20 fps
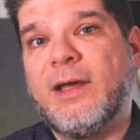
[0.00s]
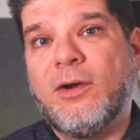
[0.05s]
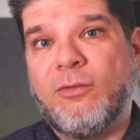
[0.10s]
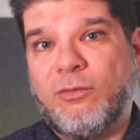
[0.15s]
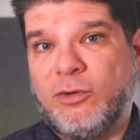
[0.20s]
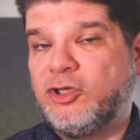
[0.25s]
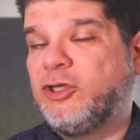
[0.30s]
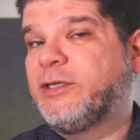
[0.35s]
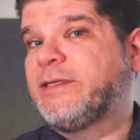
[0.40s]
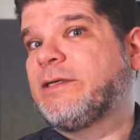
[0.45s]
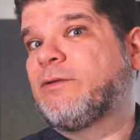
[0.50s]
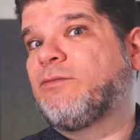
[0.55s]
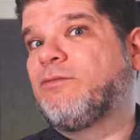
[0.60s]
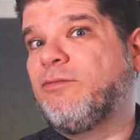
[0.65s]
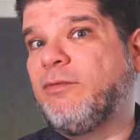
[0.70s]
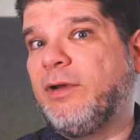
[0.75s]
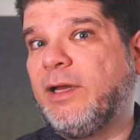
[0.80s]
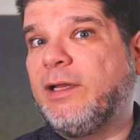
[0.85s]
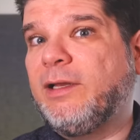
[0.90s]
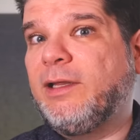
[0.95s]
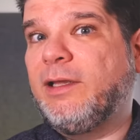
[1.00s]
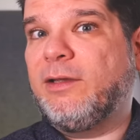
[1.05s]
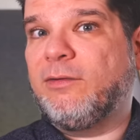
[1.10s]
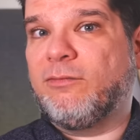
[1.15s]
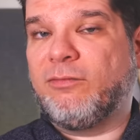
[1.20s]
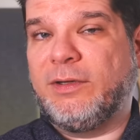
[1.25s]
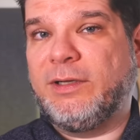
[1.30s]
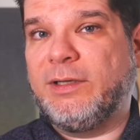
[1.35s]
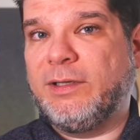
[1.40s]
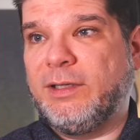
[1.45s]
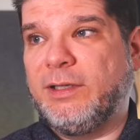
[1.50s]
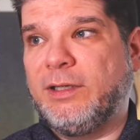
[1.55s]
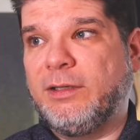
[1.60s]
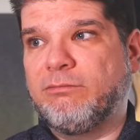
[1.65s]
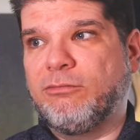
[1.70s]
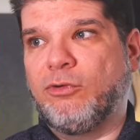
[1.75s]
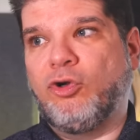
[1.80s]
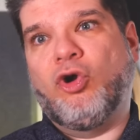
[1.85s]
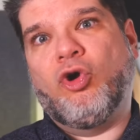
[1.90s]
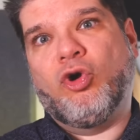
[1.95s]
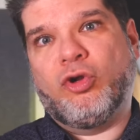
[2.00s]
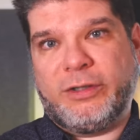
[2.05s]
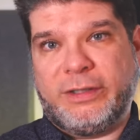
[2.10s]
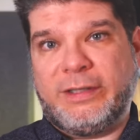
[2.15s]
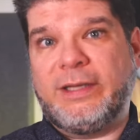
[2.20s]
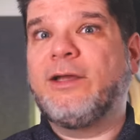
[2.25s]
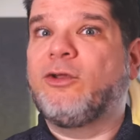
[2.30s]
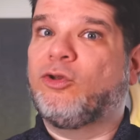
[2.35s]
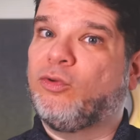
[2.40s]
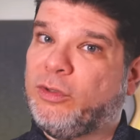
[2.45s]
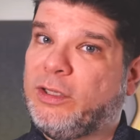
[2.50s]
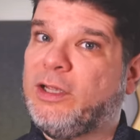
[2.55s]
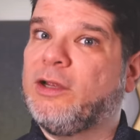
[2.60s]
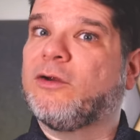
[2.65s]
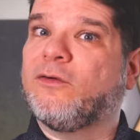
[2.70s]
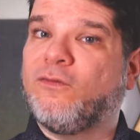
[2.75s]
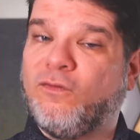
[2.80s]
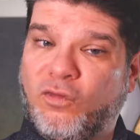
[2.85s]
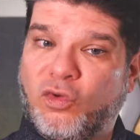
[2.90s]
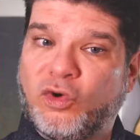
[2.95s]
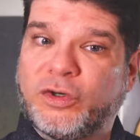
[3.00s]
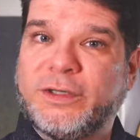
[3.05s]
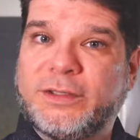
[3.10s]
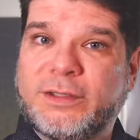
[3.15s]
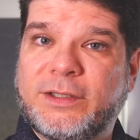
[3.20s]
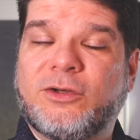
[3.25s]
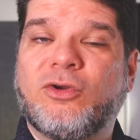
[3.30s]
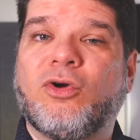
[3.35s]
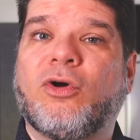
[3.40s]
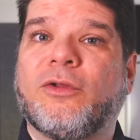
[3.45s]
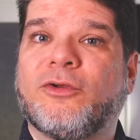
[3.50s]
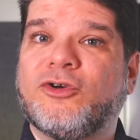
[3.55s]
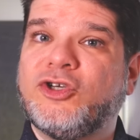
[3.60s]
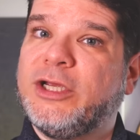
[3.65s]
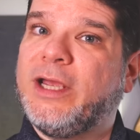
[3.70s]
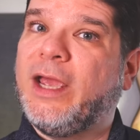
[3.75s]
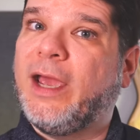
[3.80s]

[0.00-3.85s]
which is a really, really good thing to hear for the technology.